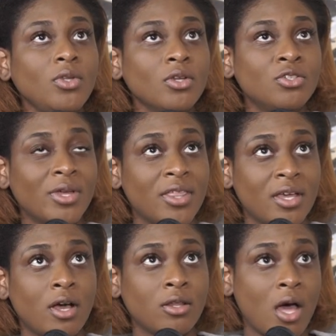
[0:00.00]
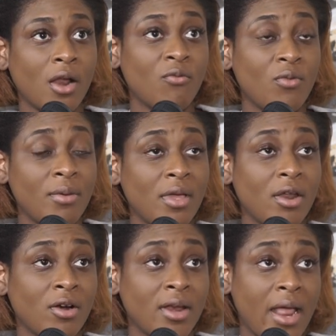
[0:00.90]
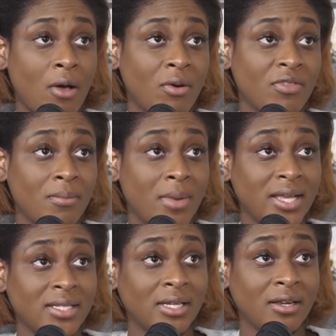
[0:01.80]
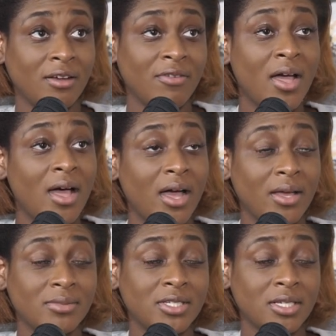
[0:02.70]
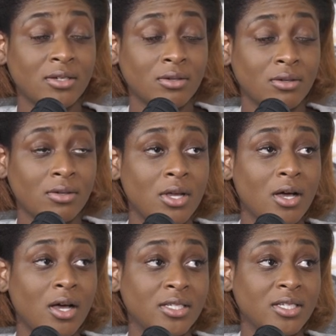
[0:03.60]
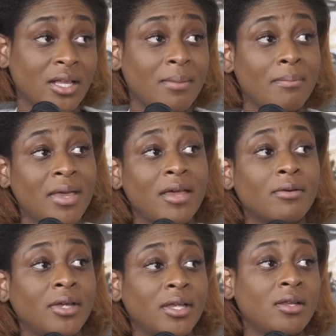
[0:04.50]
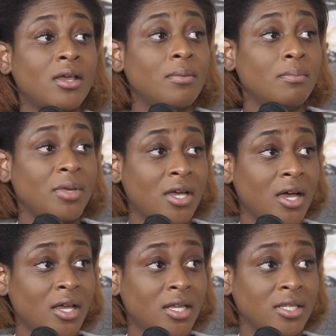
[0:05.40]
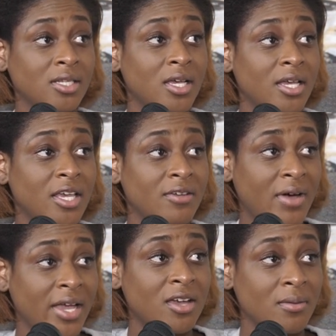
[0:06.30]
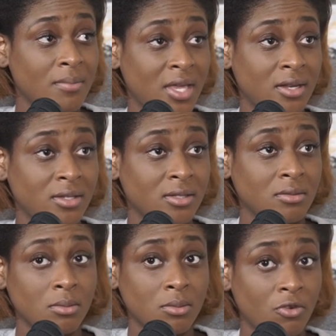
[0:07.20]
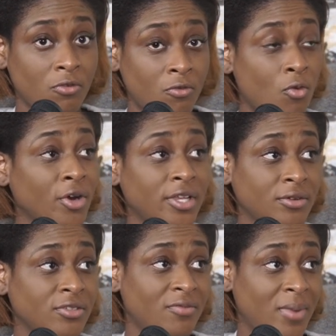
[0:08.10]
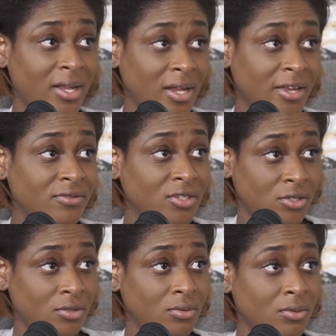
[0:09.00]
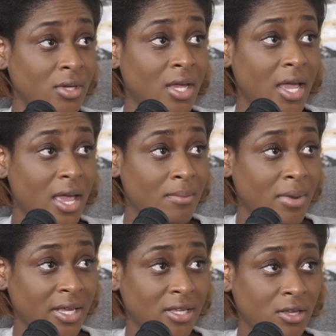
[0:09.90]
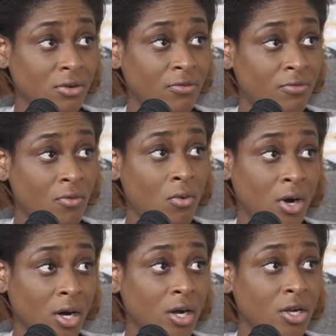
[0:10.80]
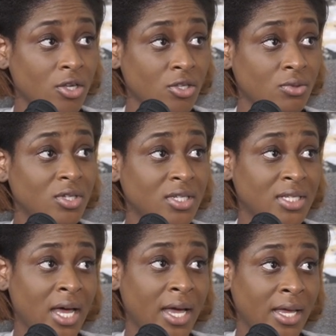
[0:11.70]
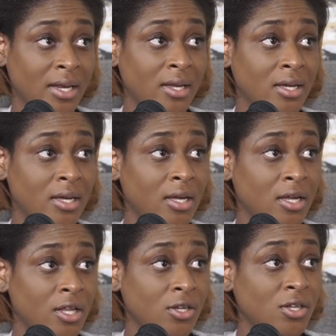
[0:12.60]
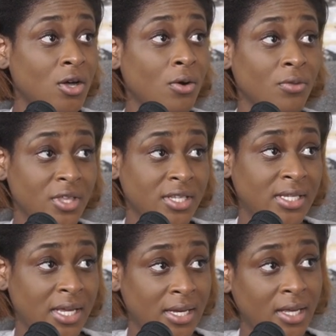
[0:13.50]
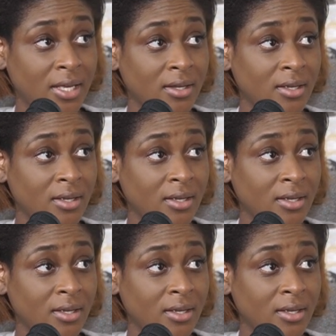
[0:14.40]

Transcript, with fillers: So I think a lot of women are now of the mindset of I'm single until I'm married mm. because if I commit 4 years of my life to you and by year 4 you decide, no, this ain't it,